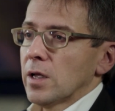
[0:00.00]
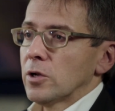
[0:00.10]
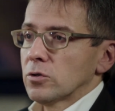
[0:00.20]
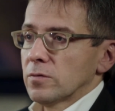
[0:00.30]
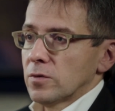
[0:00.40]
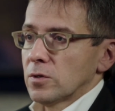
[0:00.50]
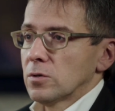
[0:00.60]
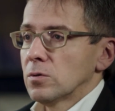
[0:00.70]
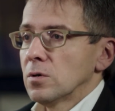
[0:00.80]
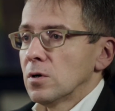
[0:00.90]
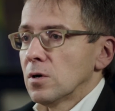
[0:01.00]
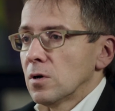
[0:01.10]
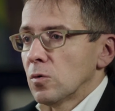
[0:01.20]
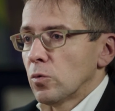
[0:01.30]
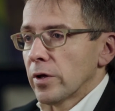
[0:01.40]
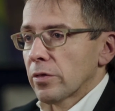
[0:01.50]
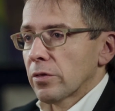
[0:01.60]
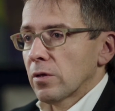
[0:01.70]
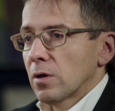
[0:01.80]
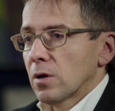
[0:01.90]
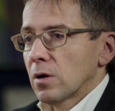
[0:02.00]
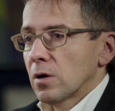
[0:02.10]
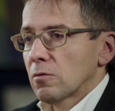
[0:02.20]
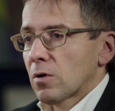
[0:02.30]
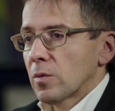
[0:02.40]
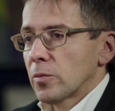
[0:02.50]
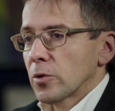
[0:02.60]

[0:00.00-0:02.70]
interview with Robert